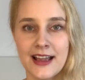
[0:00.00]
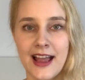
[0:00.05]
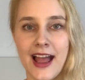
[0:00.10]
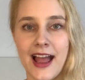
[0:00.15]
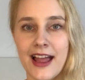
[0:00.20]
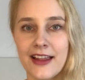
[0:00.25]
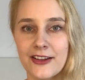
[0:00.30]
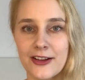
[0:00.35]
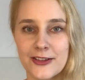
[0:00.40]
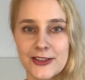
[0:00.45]

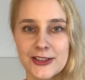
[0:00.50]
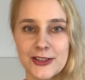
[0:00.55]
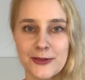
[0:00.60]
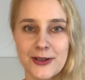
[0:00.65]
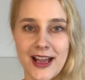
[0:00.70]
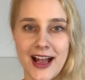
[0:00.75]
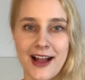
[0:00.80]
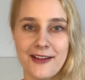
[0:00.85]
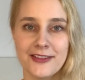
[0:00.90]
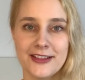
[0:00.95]
And also we
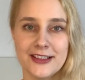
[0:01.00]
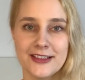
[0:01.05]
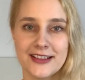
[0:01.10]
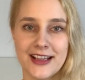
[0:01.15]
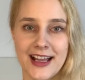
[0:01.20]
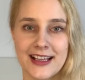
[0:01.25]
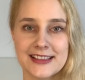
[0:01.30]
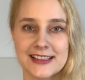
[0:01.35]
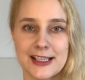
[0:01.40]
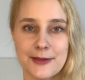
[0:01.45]
have a look
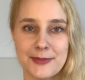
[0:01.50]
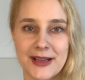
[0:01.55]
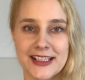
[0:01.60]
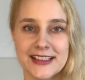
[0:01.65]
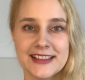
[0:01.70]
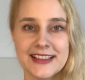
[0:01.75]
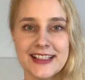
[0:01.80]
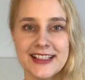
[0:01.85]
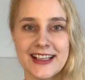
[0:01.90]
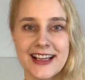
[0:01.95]
at some
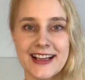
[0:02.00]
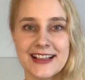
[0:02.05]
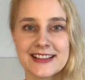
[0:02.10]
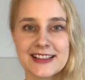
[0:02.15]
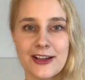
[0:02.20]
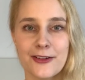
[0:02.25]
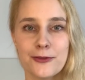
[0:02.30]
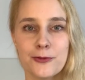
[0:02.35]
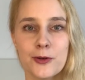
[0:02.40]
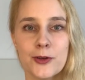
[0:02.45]
ideas
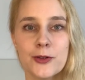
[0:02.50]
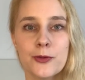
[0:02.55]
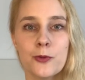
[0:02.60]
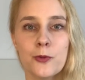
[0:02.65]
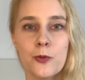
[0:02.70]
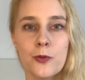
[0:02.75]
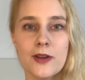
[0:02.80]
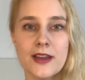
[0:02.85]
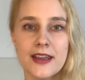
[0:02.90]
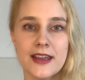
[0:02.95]
of what
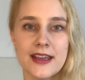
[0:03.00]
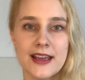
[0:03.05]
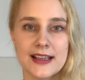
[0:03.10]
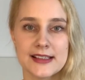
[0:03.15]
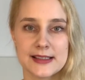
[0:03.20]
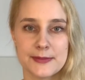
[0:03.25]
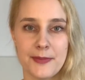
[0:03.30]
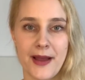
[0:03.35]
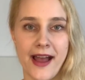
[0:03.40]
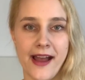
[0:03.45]
we as
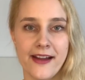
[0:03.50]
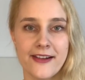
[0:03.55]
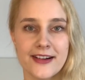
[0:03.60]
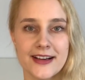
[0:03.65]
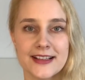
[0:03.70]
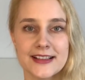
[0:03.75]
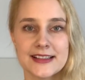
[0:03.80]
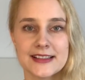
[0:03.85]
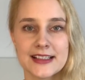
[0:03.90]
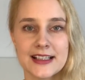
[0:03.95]

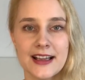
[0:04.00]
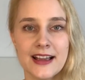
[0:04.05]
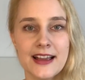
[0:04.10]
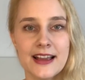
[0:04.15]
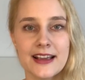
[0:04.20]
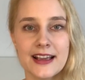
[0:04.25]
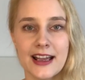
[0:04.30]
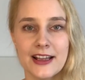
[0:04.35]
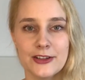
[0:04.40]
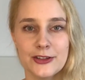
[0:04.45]
parents
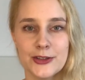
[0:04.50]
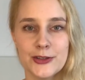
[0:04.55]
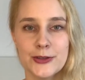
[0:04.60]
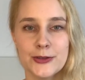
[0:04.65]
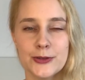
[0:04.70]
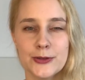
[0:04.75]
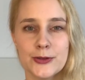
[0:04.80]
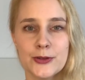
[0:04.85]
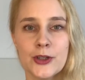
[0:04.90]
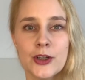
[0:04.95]
can
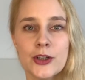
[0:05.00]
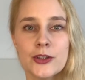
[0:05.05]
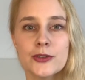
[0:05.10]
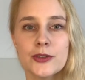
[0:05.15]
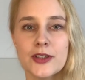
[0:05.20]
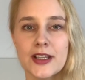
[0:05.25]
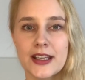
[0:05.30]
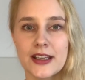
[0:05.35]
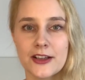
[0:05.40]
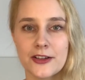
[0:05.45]
do to
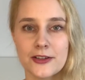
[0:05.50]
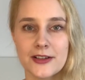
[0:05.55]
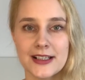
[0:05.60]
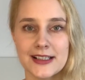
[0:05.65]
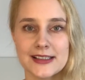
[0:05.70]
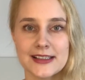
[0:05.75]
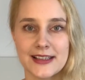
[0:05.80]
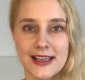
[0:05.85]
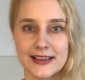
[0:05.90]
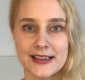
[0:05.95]
increase
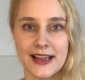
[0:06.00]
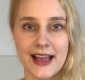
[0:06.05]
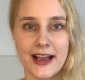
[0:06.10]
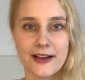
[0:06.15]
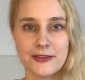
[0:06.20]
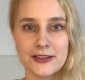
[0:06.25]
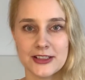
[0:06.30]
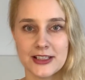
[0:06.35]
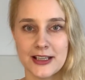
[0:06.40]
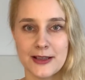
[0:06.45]
that
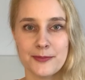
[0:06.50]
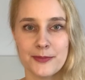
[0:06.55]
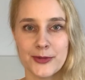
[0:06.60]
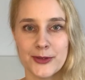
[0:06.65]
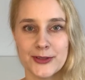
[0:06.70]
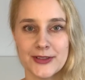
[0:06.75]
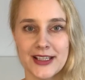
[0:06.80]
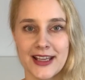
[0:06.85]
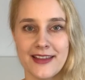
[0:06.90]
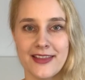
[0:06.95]
language input
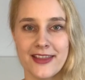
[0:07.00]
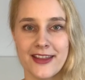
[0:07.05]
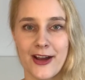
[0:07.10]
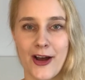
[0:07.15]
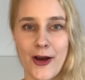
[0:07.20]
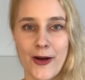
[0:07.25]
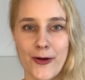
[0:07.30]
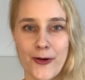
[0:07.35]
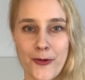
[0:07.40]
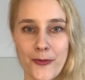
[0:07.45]
in the
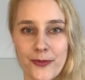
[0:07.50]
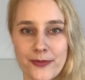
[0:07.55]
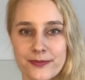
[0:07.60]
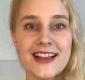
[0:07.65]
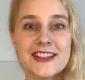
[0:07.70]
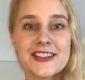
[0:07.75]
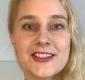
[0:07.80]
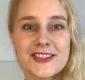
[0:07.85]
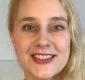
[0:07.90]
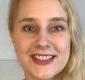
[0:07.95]
home.
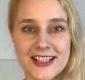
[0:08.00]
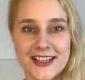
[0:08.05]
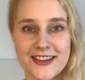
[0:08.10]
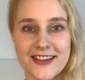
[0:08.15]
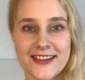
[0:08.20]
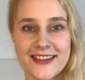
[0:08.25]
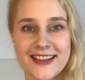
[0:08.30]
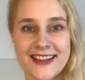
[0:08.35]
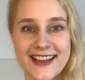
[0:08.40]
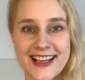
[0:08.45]
So see you in
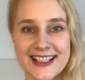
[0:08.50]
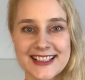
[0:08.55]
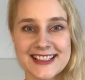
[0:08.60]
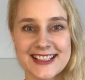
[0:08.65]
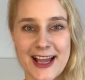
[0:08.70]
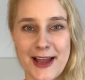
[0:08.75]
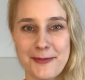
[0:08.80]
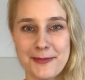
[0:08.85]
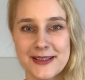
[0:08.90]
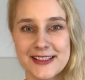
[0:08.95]
the next
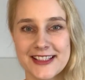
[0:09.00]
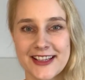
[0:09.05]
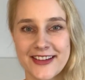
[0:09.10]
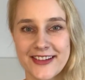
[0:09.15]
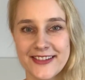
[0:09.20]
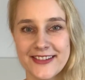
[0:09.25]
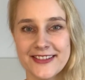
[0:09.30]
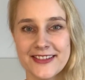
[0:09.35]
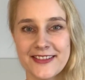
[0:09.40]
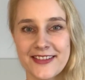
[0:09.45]

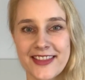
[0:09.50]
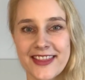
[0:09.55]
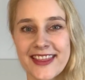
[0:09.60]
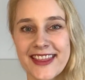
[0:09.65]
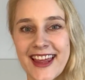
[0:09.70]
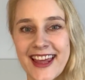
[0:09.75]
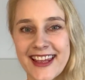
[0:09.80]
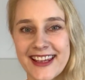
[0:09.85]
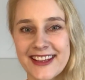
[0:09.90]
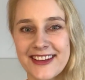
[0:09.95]
episode.
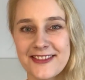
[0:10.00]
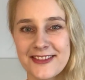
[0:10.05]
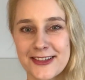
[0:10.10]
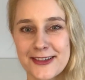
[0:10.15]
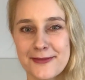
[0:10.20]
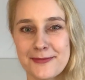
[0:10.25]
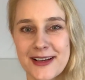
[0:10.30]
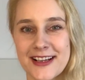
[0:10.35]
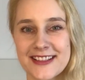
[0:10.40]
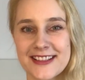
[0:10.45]
Thank you very
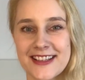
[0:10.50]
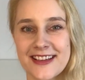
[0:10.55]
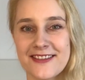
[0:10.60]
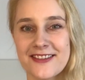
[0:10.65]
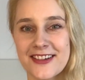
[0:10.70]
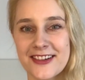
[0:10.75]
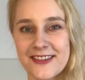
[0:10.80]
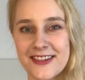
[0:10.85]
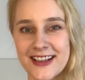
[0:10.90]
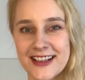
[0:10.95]
much,
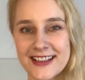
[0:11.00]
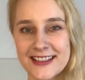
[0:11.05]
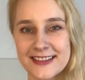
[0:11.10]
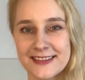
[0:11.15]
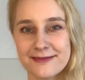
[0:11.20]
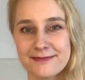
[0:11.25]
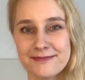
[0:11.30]
everyone.